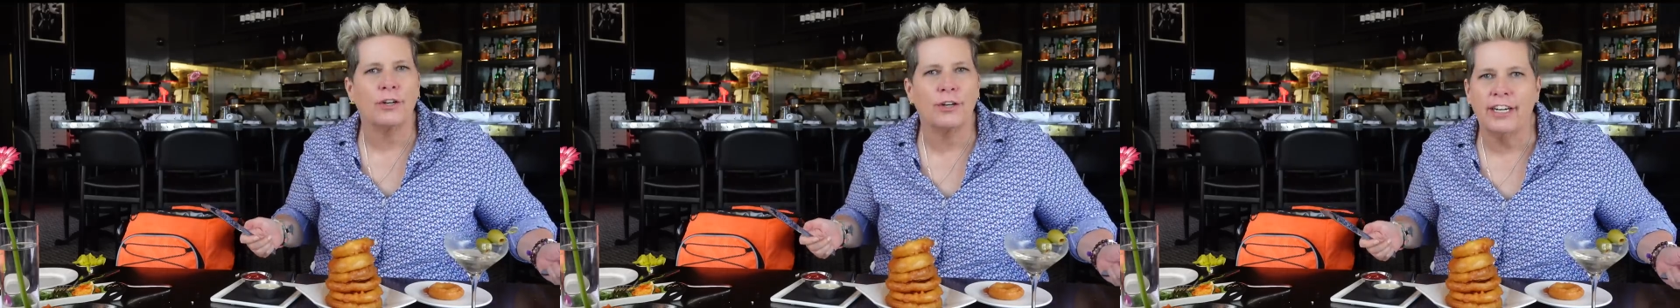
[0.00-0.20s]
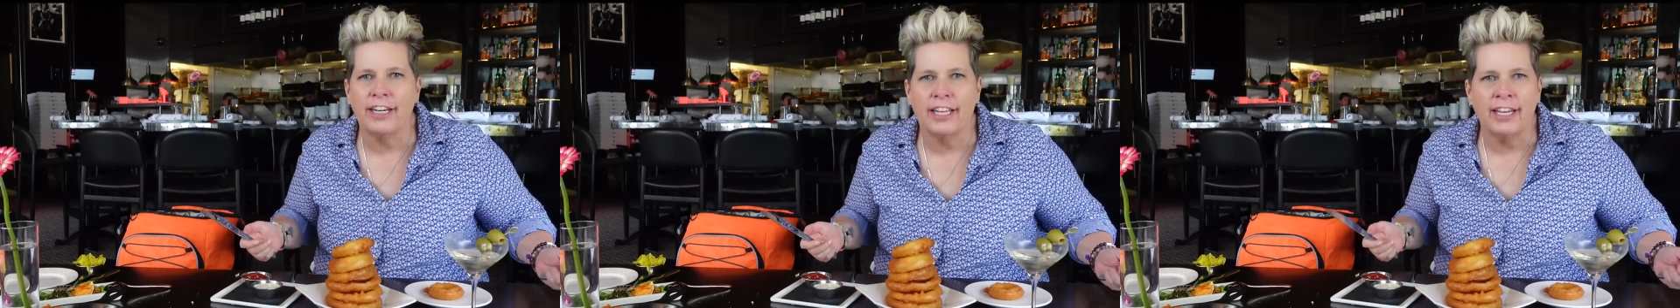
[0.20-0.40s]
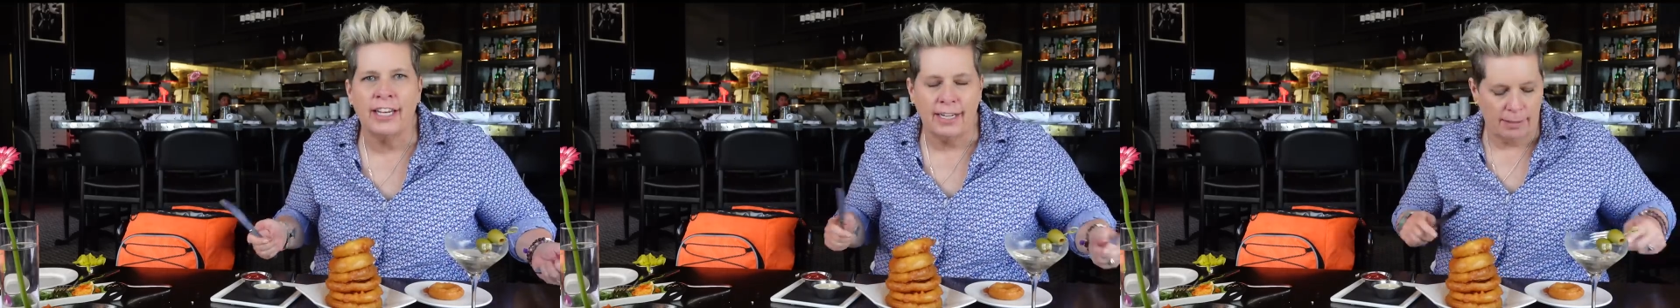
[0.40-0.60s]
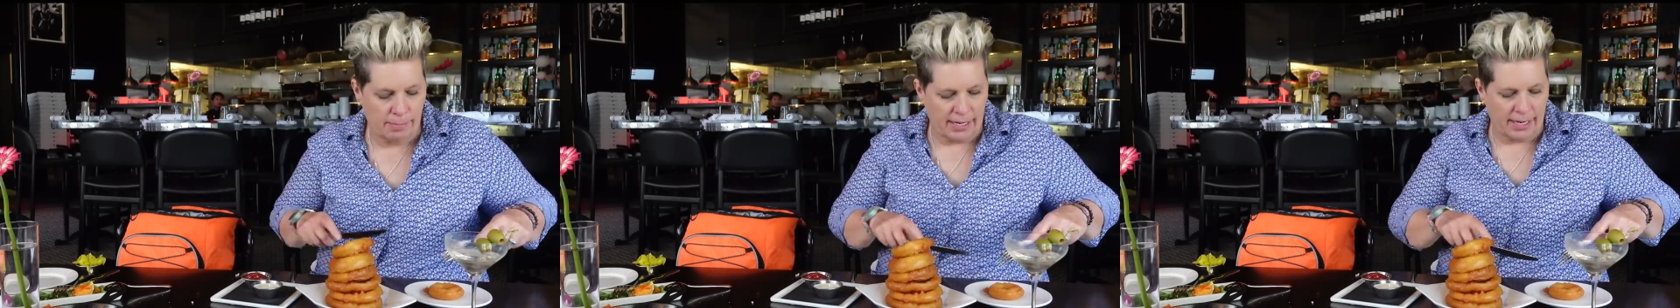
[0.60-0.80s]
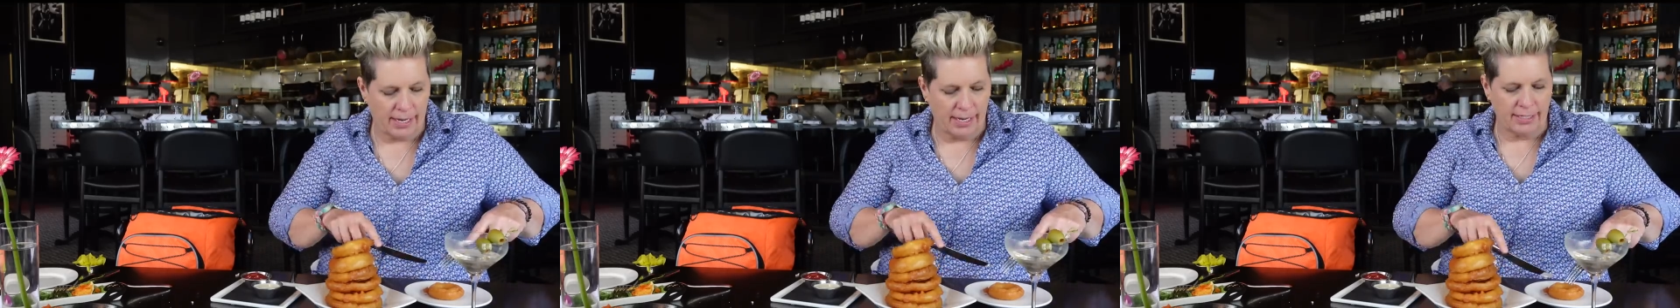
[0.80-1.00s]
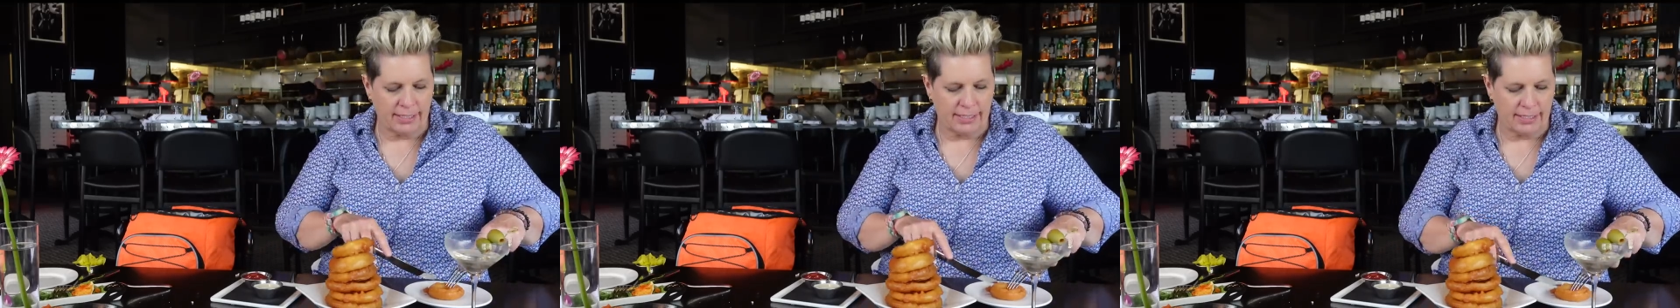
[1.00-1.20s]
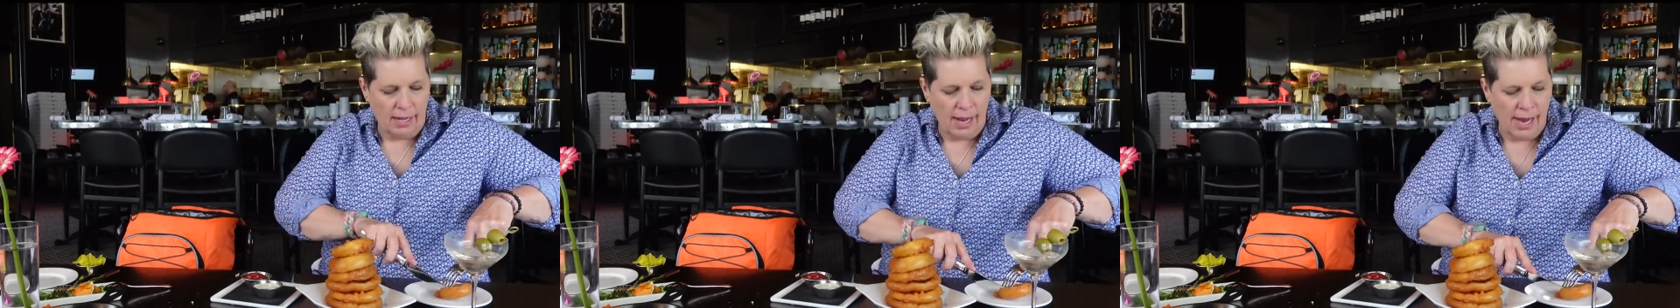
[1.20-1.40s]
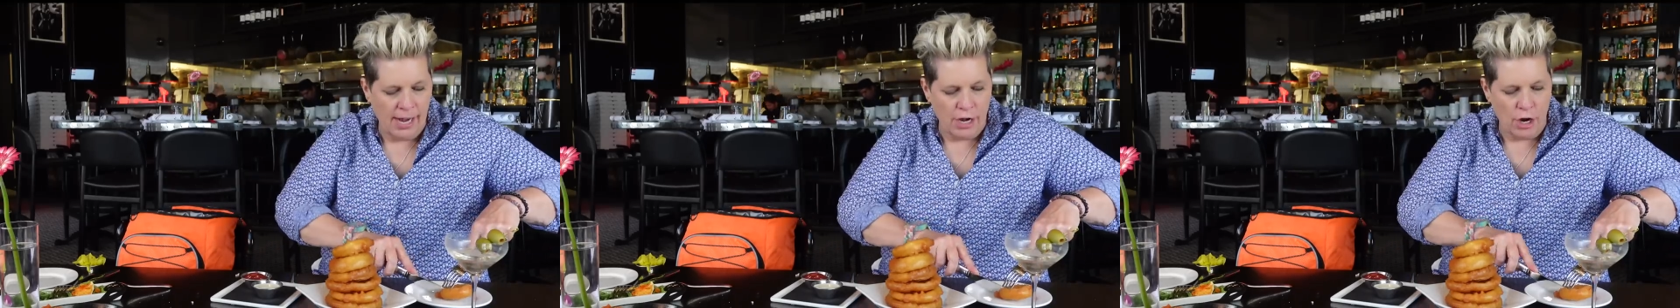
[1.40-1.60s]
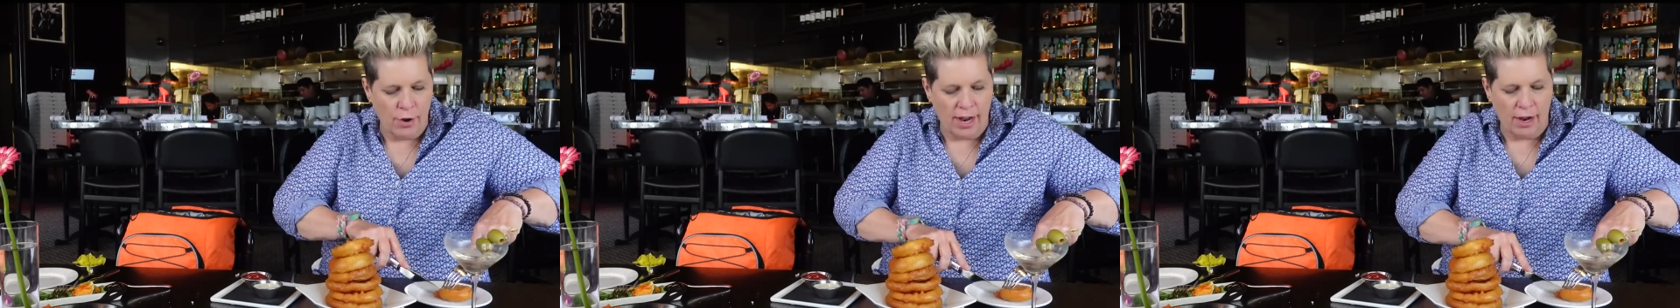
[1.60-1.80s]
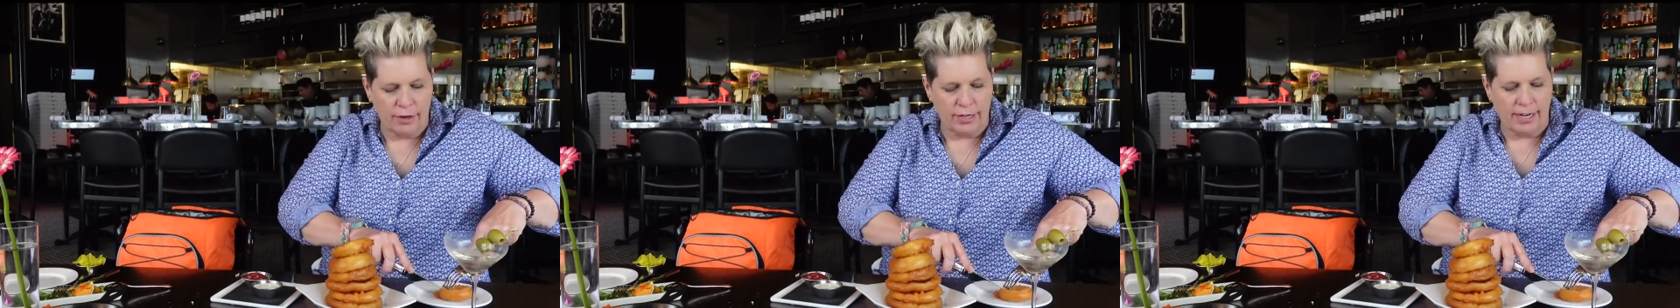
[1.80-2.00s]
hurry to eat because I know
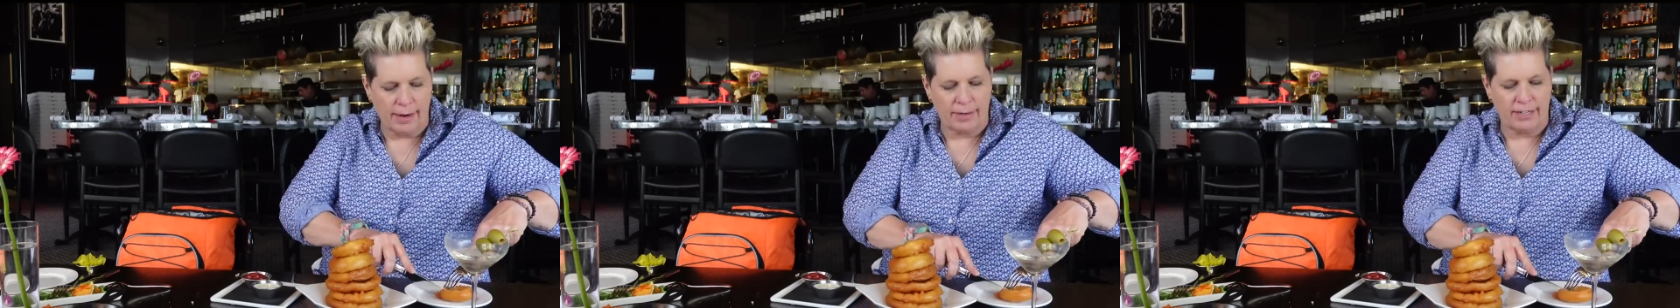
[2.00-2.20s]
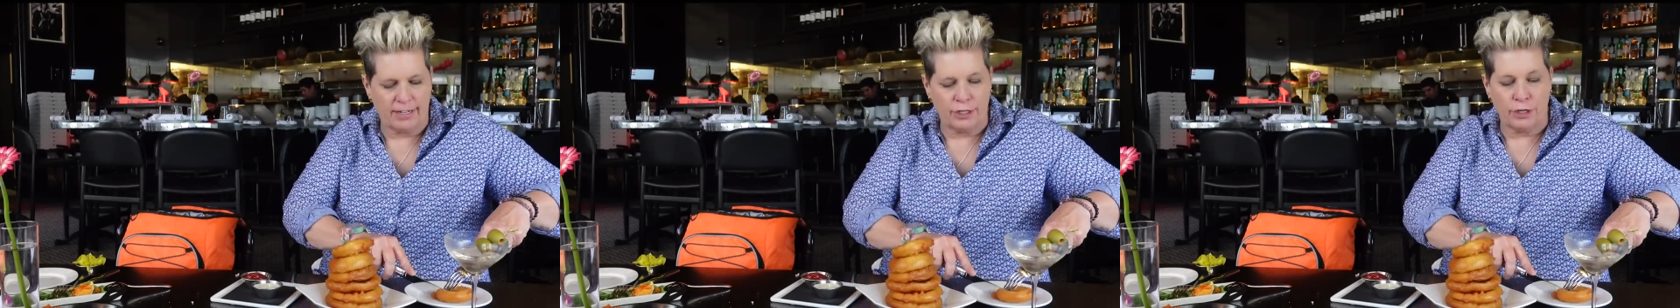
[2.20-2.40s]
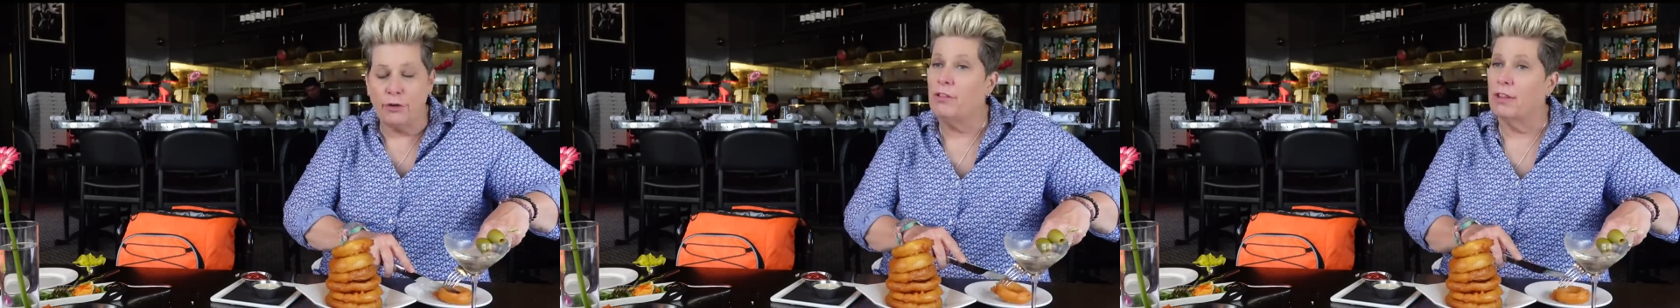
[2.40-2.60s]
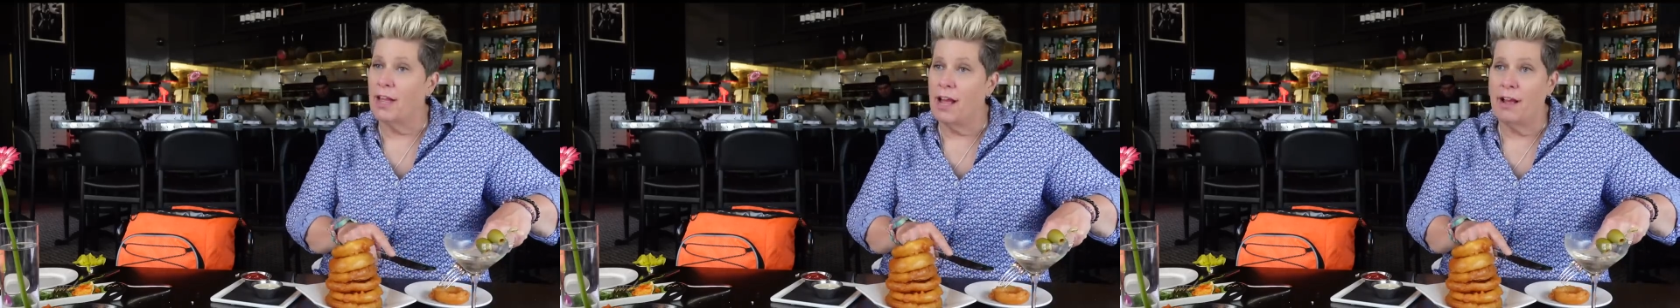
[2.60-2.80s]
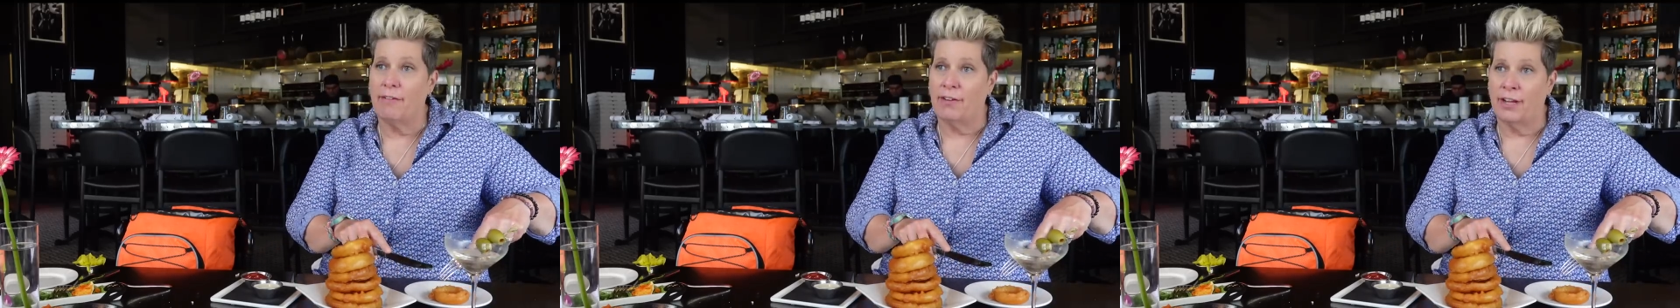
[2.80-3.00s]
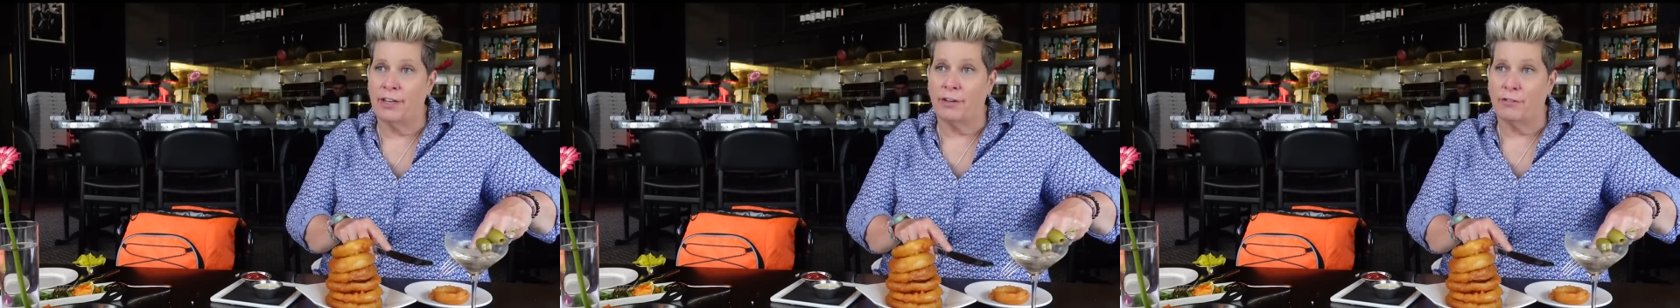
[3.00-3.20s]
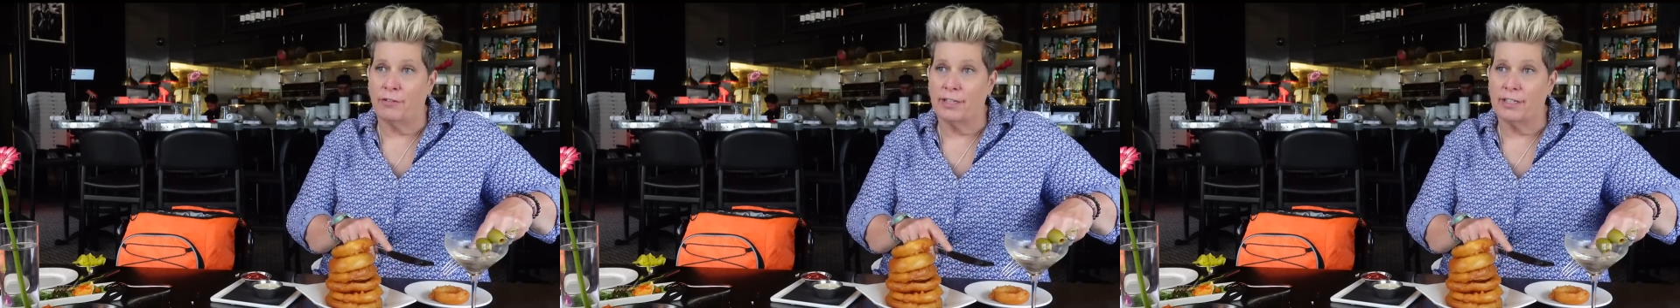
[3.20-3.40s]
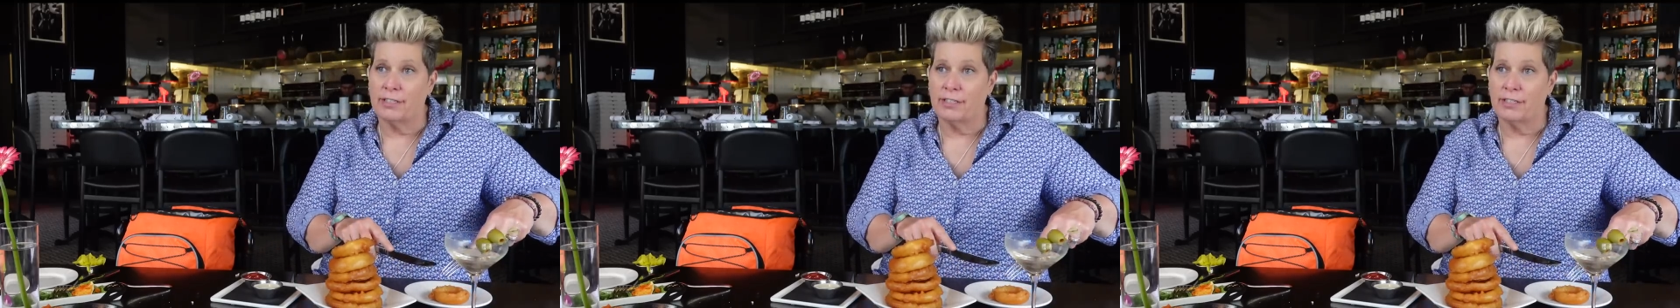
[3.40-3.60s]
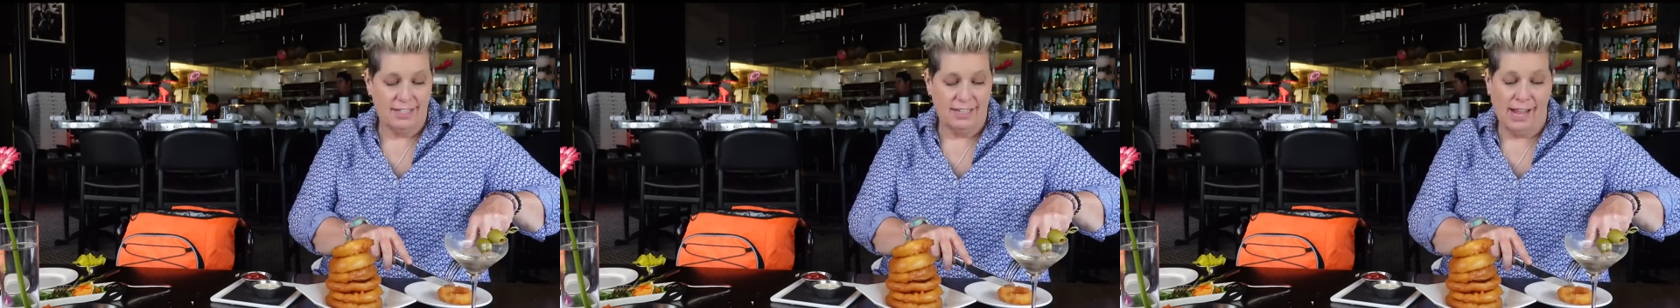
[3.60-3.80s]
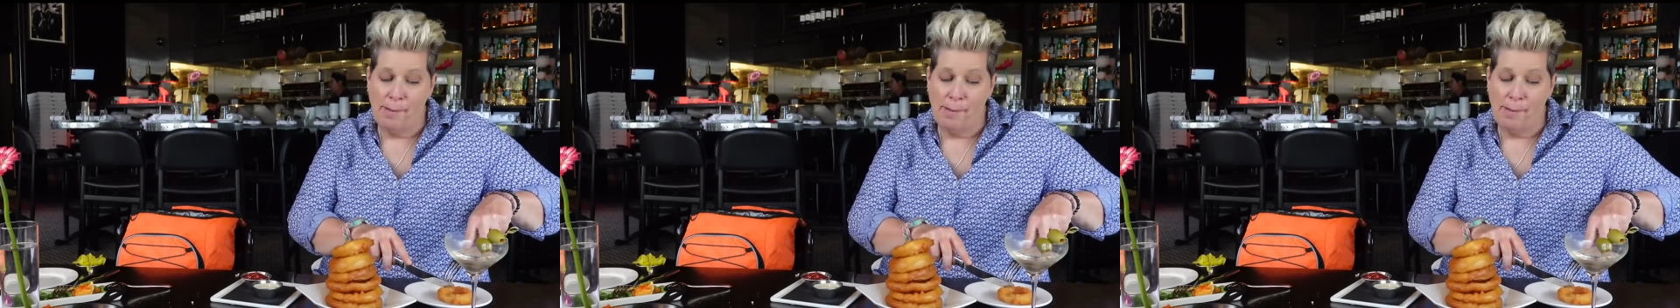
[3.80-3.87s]
how yummy. You love onion rings.